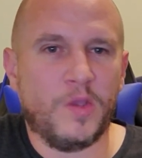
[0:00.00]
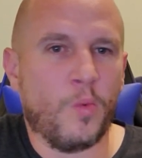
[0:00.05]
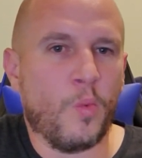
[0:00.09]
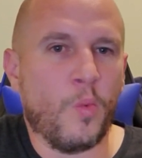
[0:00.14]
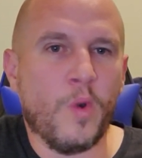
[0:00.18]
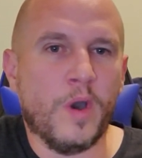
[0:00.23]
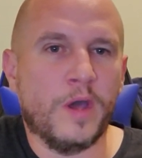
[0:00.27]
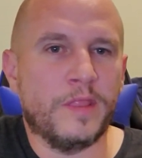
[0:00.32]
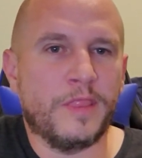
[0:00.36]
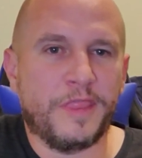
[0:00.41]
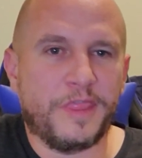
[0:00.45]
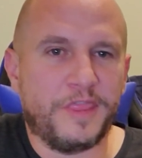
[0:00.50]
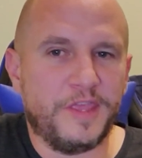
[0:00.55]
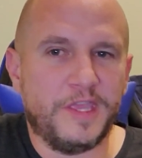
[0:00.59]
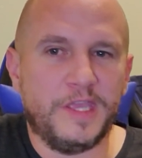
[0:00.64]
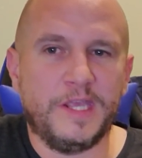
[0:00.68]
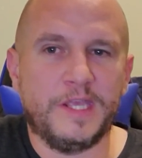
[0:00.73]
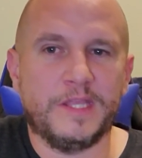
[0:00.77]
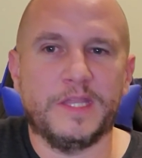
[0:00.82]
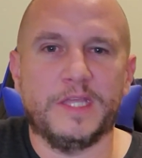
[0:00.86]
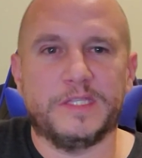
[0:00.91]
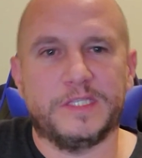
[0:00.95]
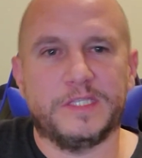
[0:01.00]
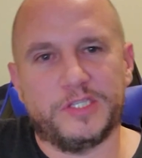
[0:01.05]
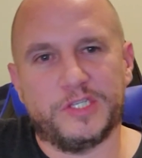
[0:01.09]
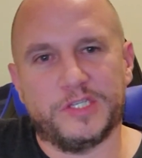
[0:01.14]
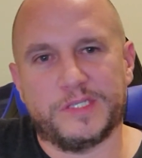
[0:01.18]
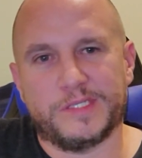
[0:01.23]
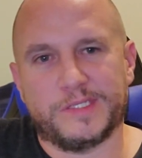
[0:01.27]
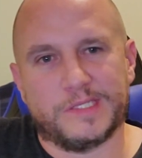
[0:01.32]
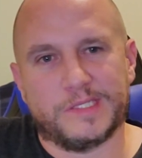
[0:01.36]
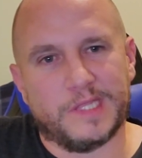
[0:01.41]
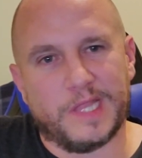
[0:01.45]
eating one thing that's
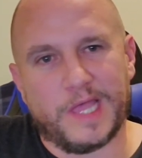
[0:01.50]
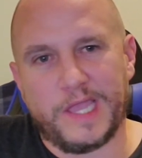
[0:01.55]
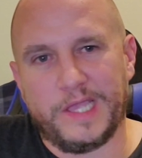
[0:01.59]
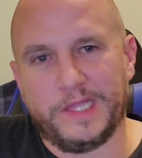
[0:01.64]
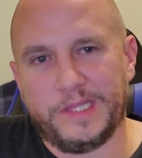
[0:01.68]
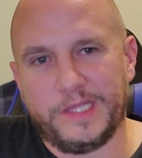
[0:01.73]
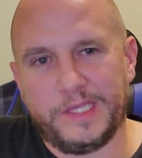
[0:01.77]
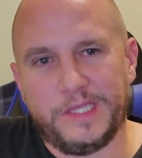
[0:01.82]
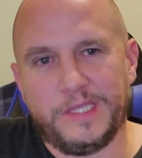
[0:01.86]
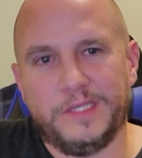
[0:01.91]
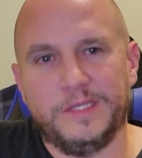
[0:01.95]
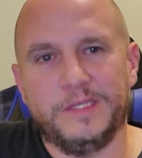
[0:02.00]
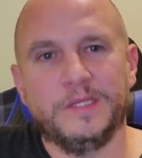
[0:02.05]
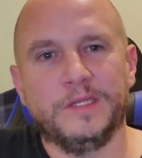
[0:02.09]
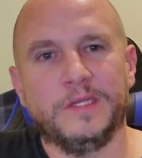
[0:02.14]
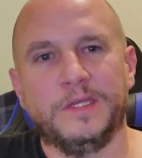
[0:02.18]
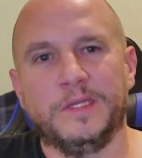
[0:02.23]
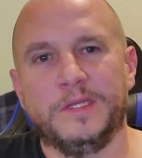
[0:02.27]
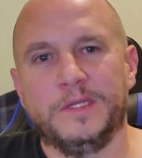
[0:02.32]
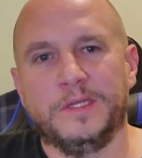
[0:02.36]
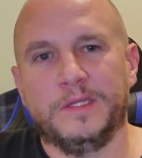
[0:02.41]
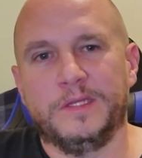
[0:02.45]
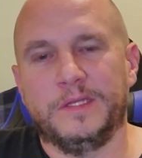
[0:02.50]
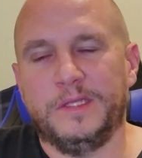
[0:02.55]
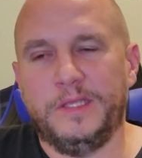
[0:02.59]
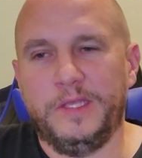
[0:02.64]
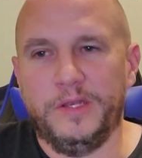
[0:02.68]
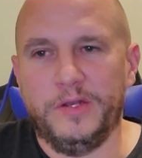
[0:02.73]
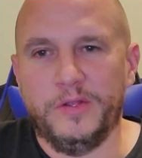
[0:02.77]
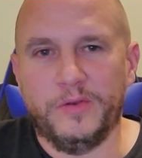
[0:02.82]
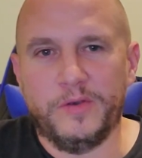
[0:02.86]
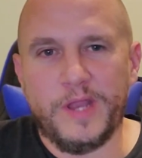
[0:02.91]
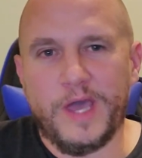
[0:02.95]
just slightly
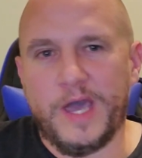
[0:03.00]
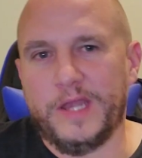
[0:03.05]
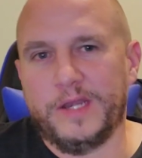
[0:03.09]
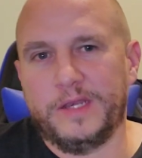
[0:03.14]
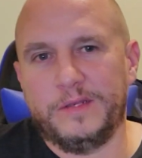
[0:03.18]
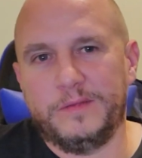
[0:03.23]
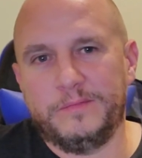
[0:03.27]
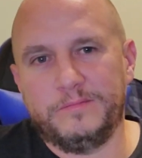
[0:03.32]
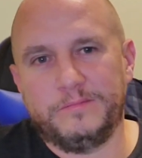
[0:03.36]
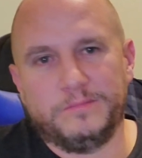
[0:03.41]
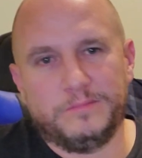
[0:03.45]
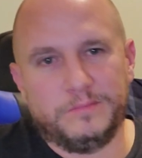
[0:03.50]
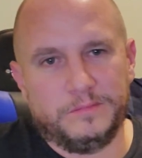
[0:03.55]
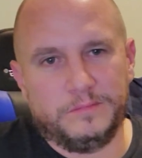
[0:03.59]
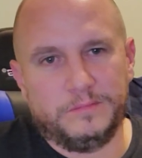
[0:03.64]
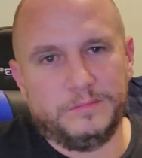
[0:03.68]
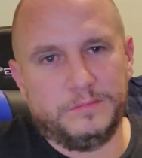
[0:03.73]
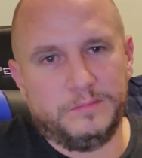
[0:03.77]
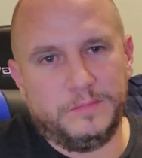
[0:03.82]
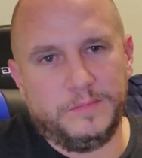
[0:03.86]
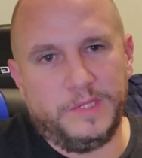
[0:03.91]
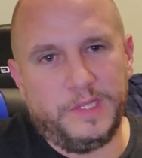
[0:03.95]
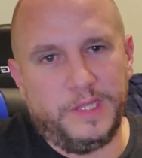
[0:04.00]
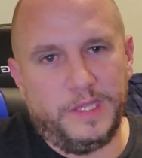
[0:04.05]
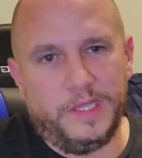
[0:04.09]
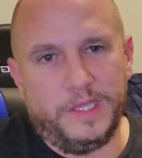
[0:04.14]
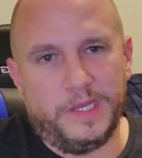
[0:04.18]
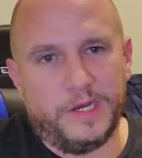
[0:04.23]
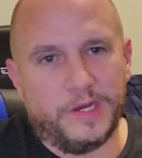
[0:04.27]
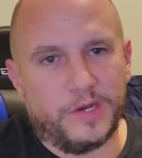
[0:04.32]
eating one thing that's just slightly